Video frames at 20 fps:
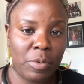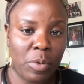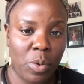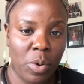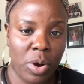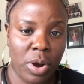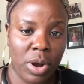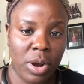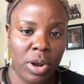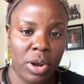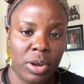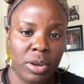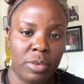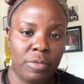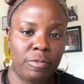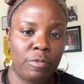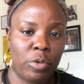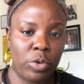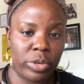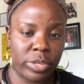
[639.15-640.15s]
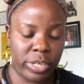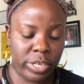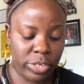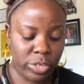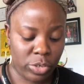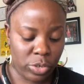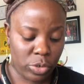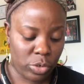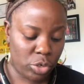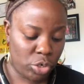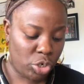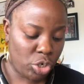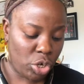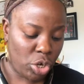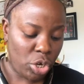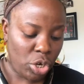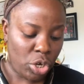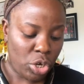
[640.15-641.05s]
for that search.